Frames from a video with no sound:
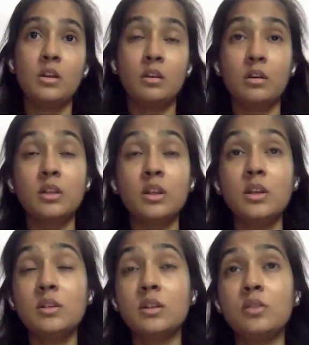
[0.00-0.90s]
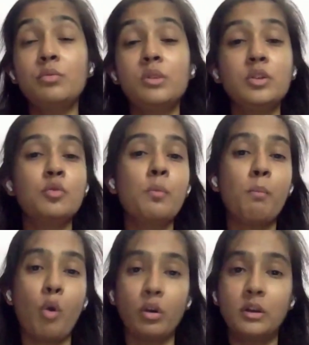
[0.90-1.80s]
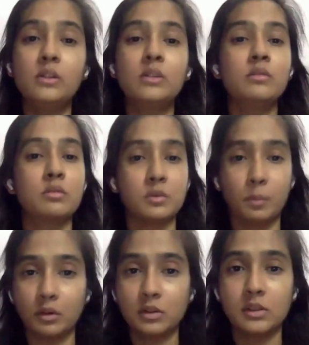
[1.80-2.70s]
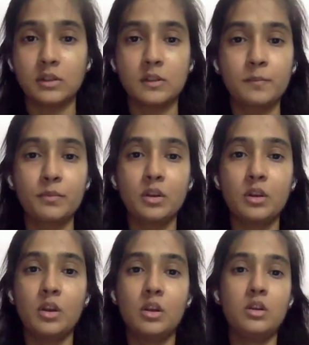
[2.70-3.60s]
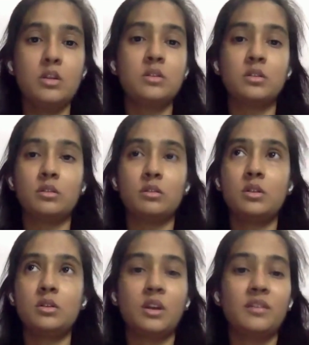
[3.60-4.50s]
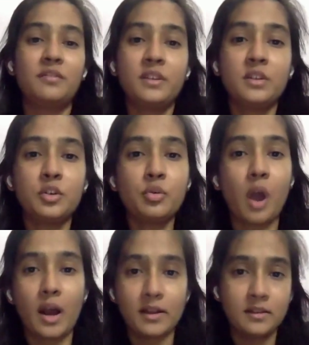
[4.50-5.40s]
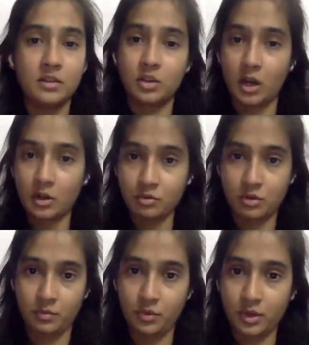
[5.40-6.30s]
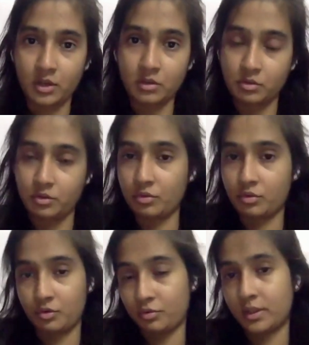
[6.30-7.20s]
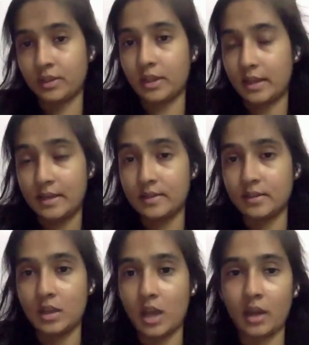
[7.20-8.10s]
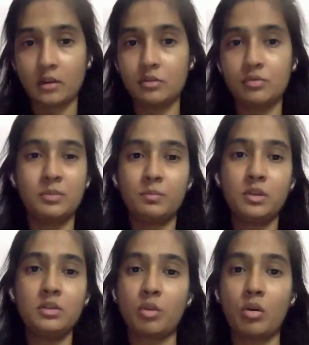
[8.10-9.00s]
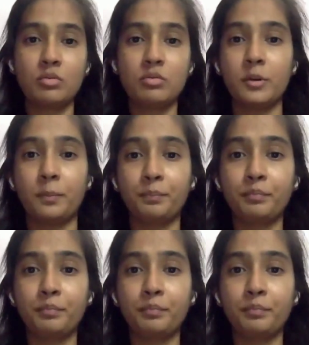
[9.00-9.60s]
Third thing is that you need to model the responses. It's unfair that you ask the child to communicate to you using the AAC and you simply talk to him.